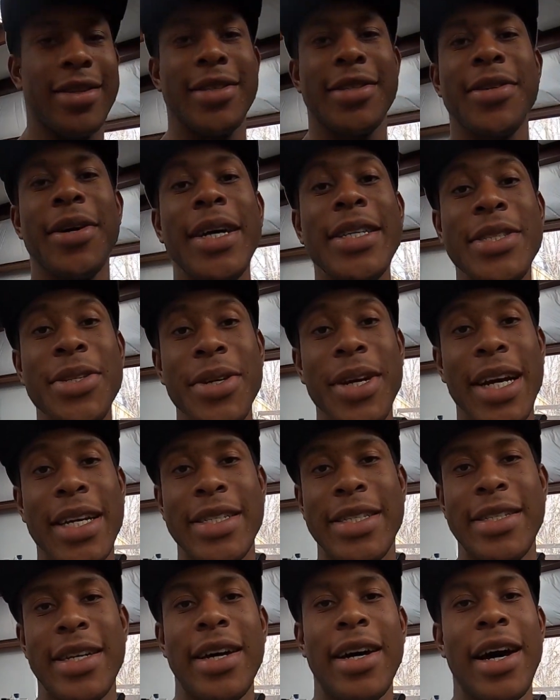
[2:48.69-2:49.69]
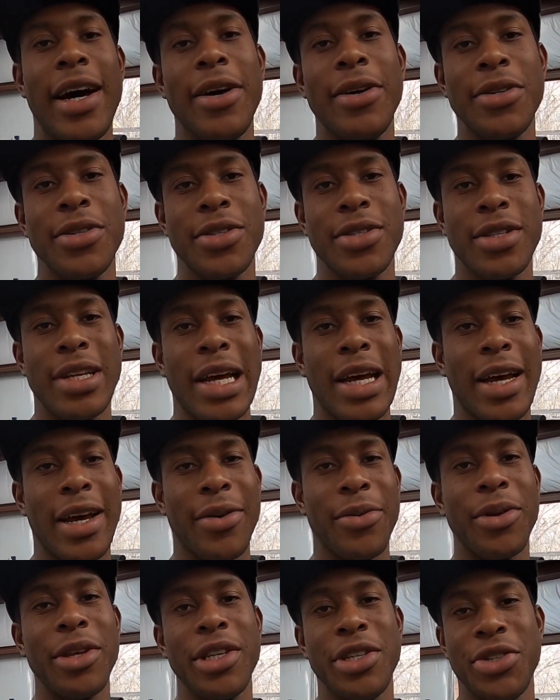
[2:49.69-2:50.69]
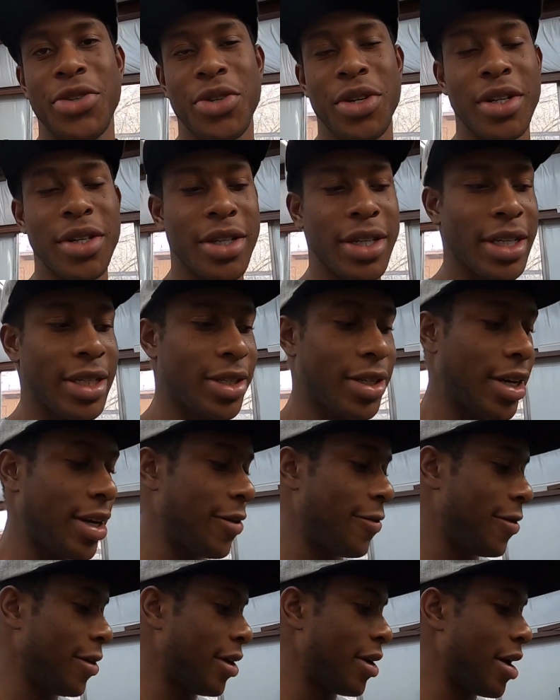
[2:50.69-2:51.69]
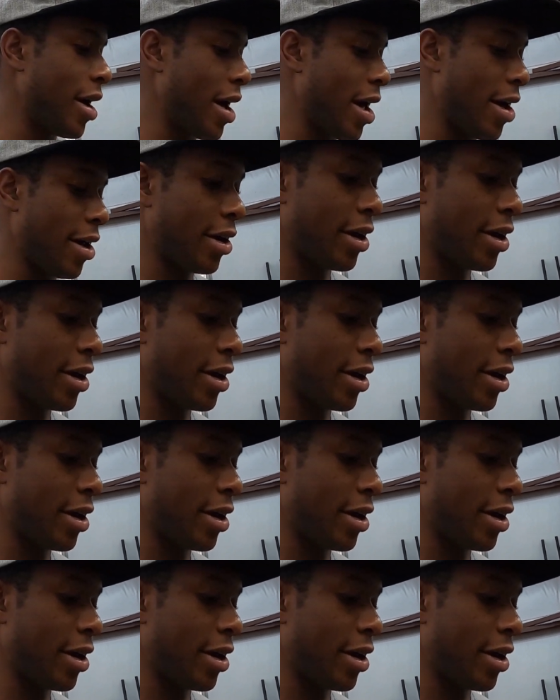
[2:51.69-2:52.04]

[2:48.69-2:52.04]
So as you guys saw, I was really struggling trying to figure out